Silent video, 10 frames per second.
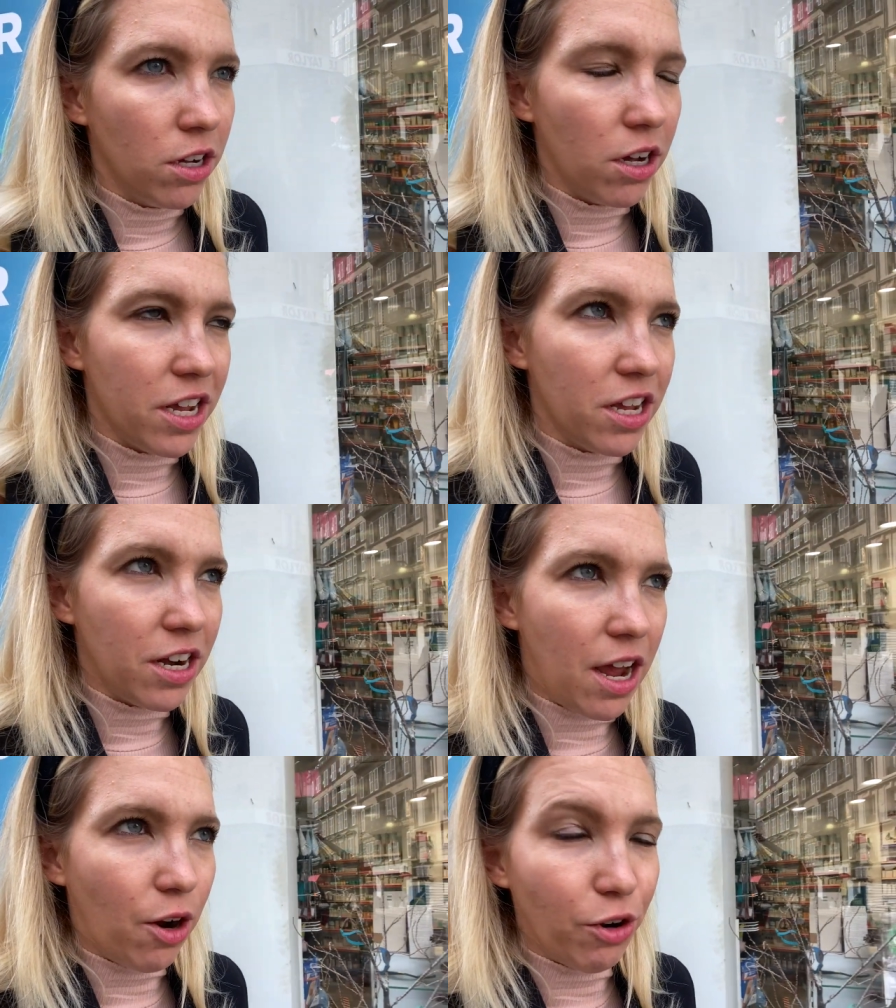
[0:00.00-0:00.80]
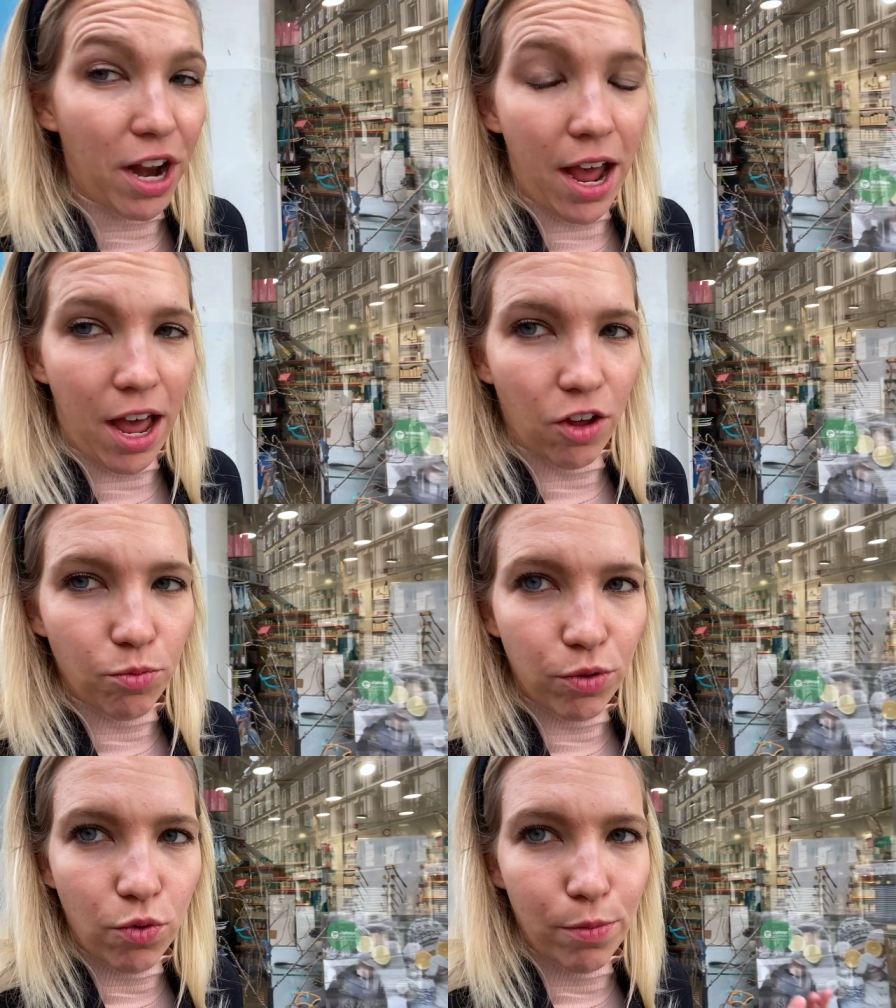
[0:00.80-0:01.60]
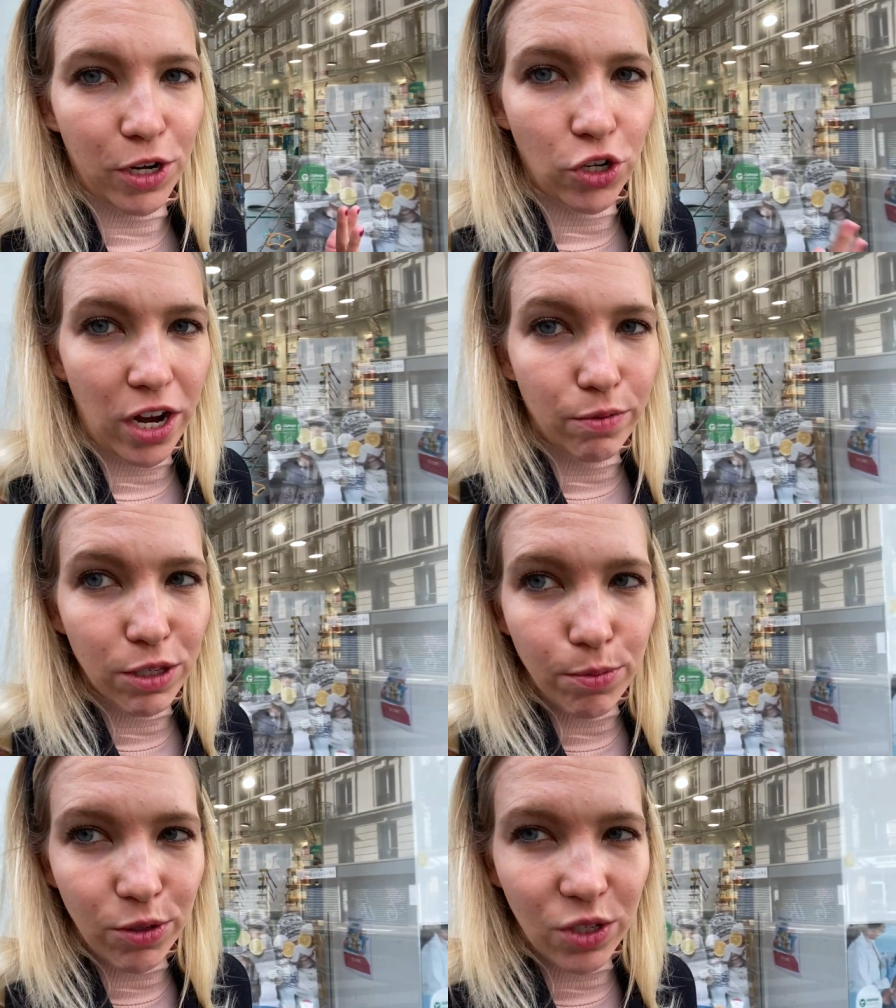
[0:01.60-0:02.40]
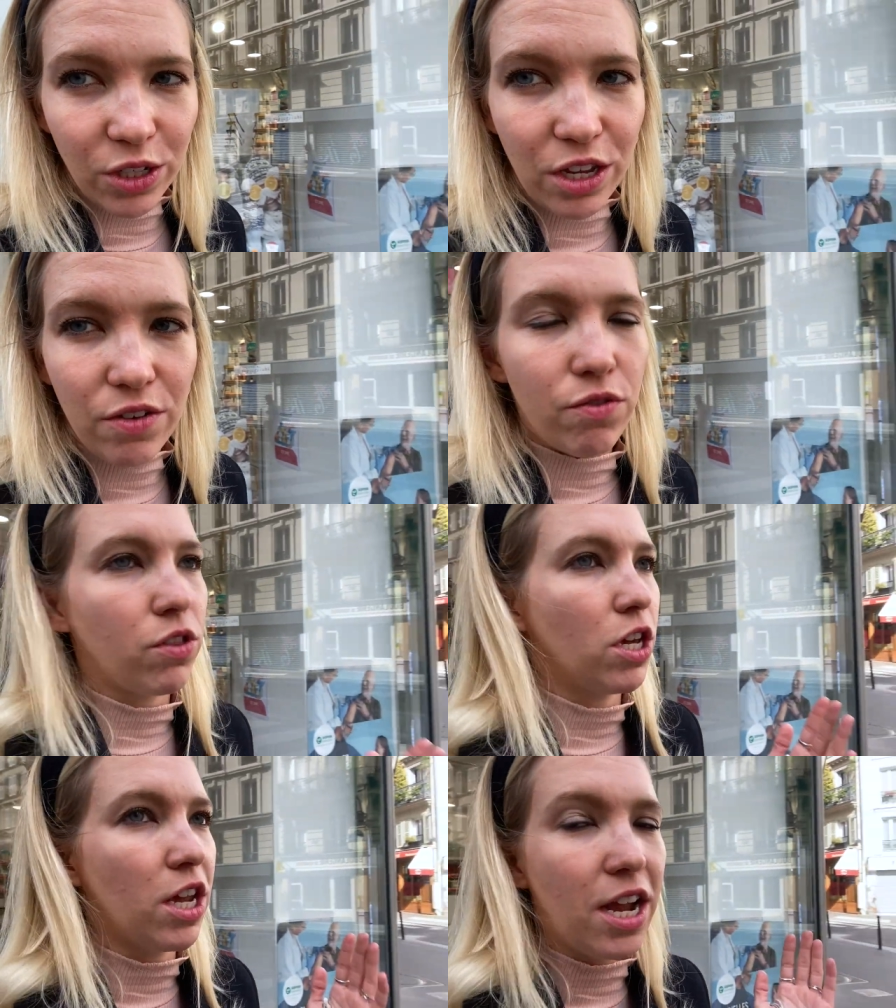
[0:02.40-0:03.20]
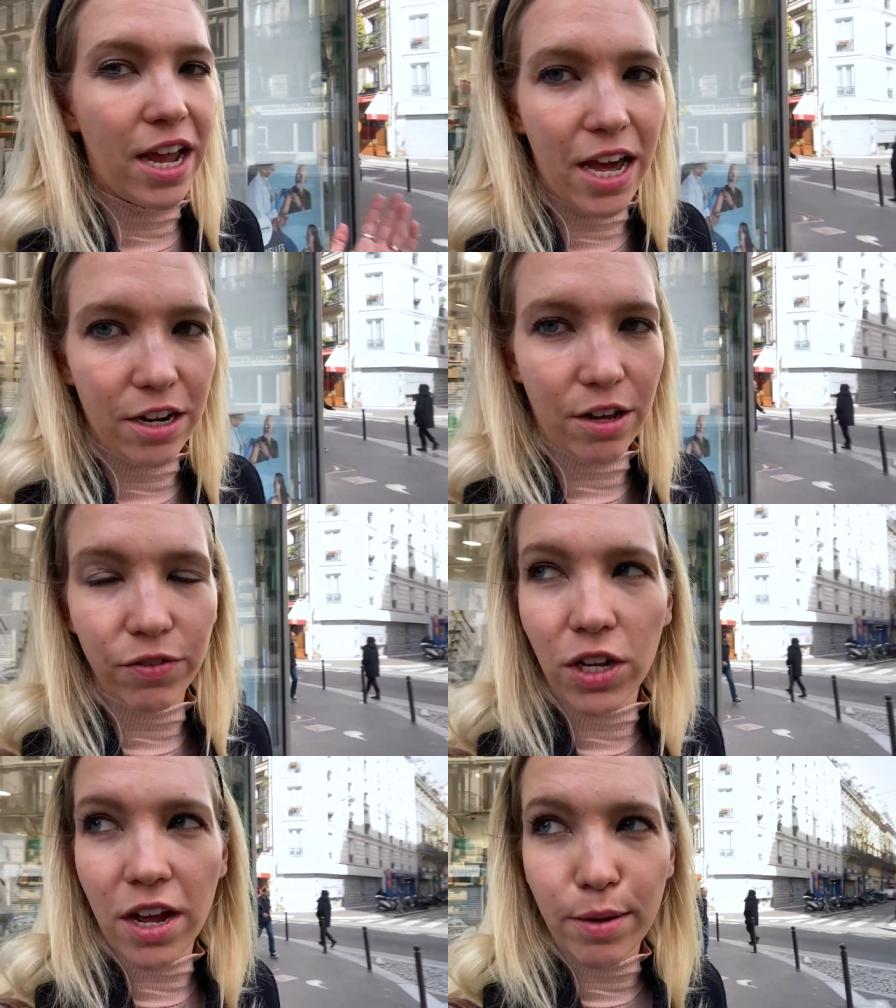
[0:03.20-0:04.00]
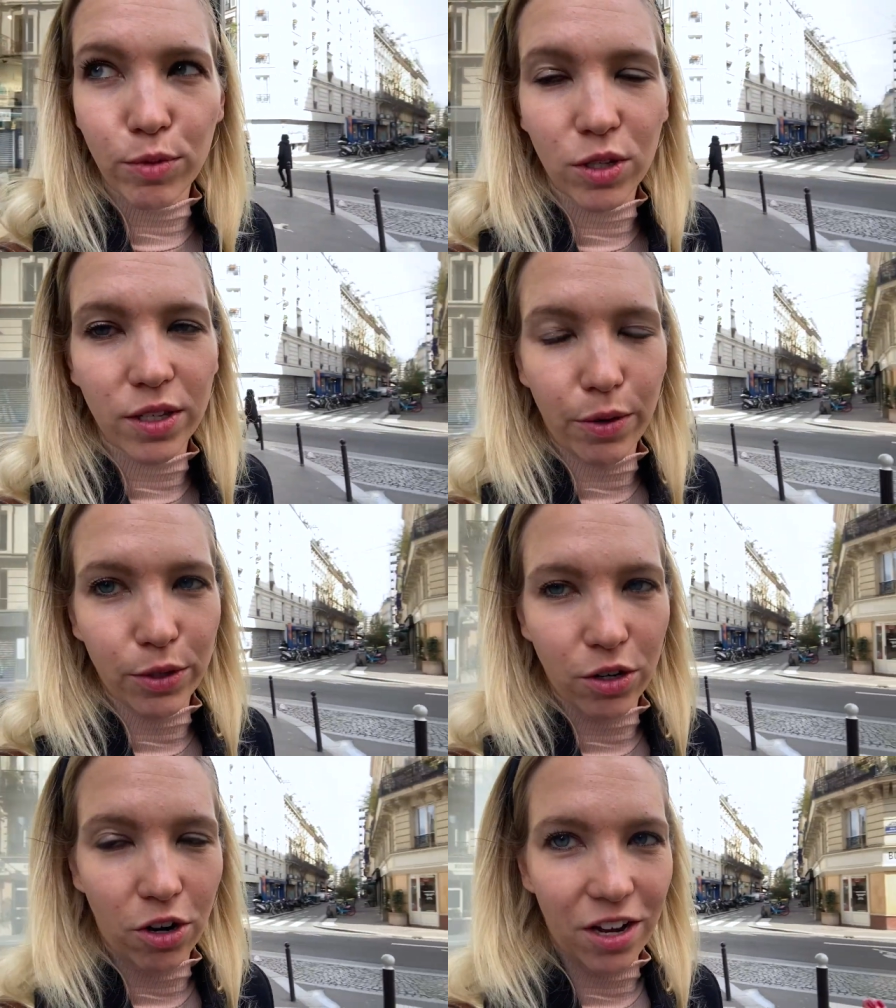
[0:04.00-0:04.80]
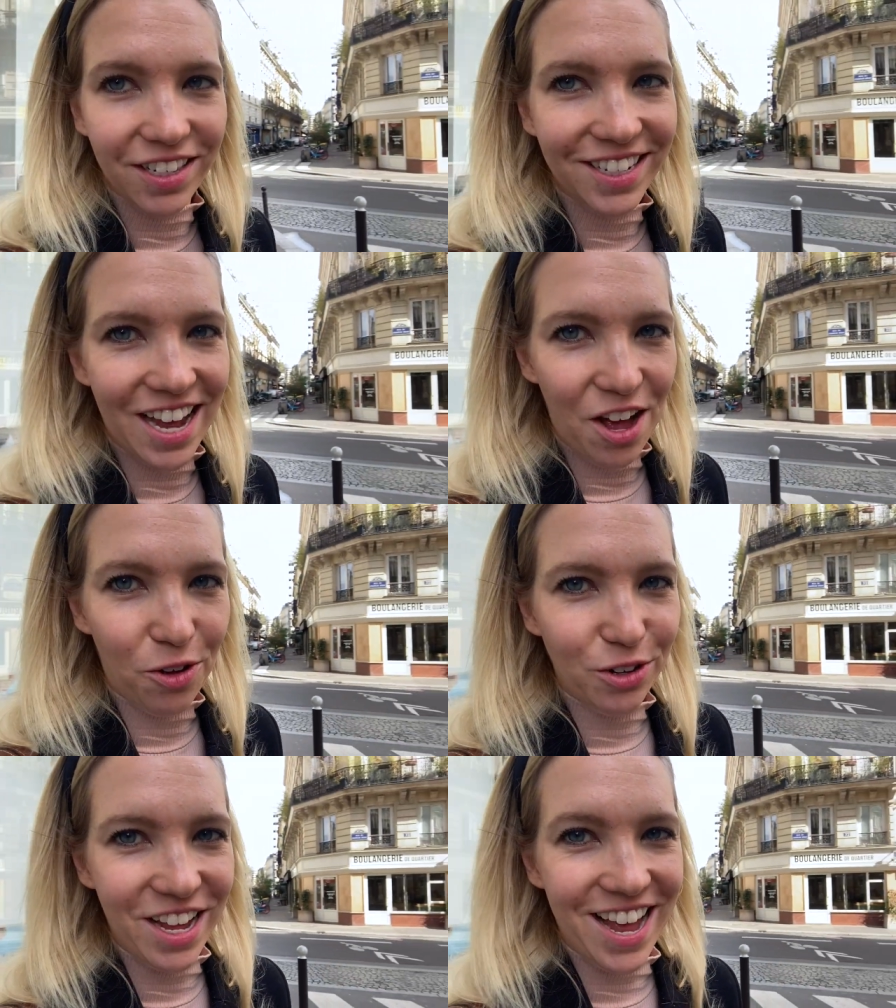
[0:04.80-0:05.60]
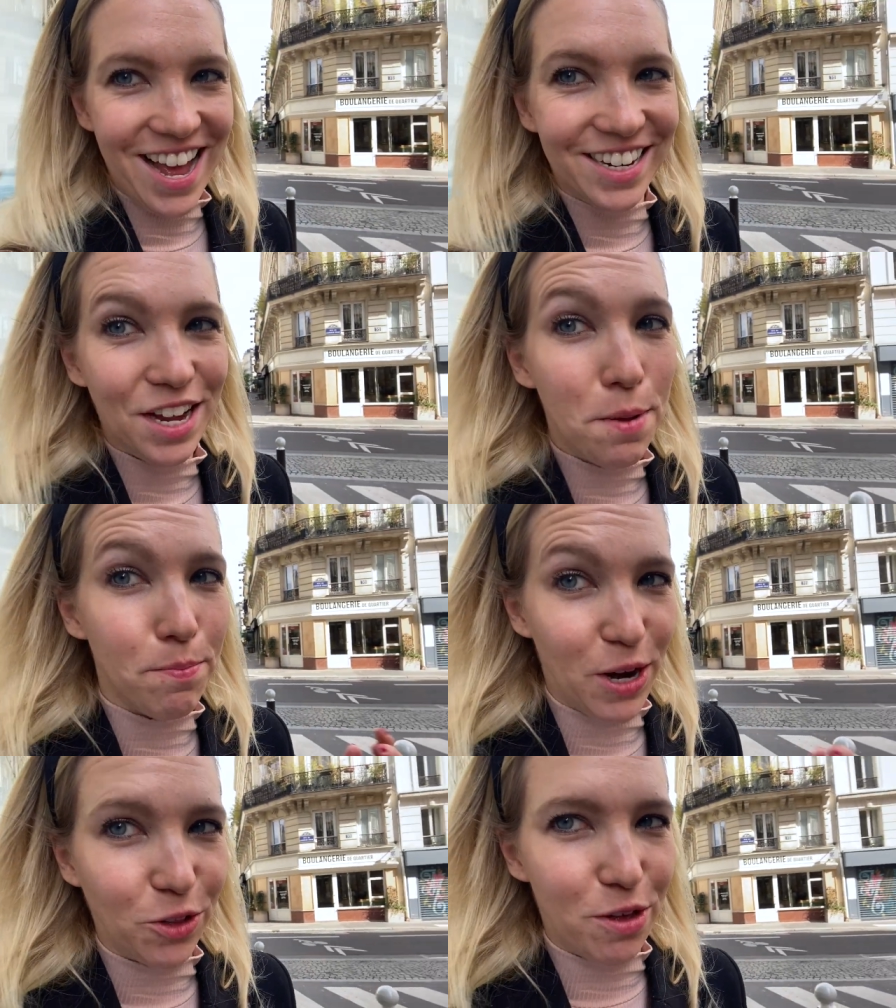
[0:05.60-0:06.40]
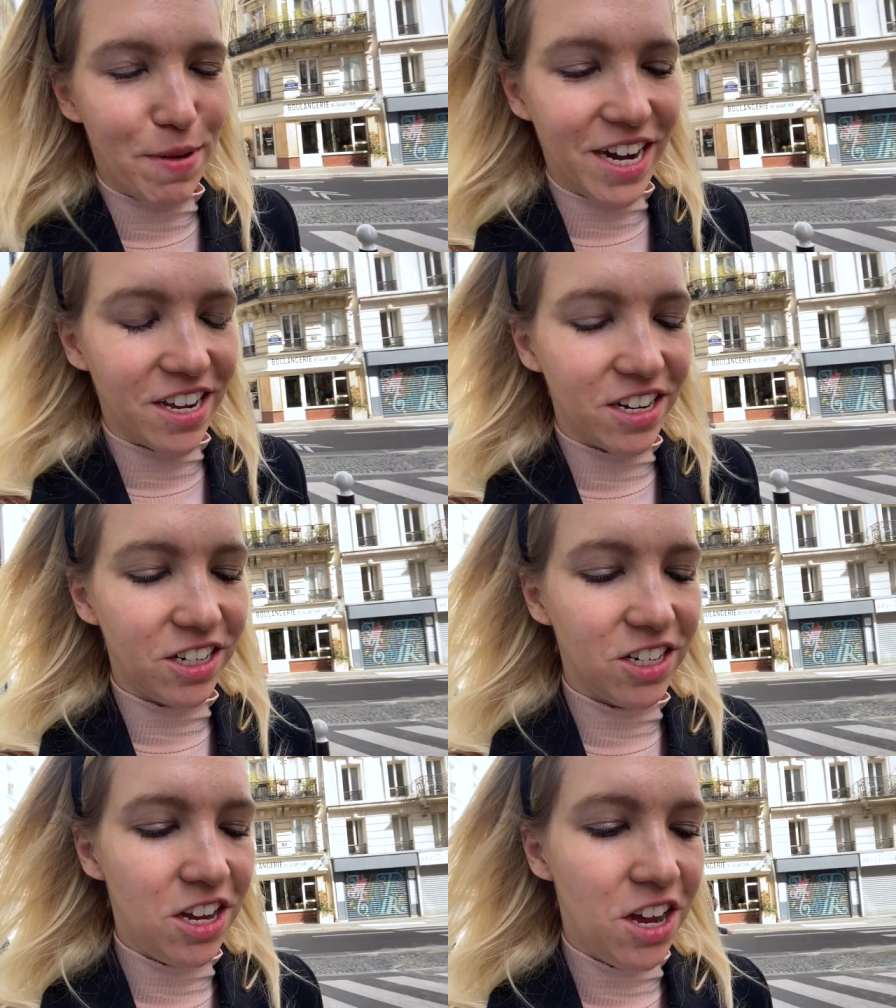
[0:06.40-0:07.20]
I think an hour and a half before my train was supposed to leave, thinking I had enough time since I was across town, and I barely made it.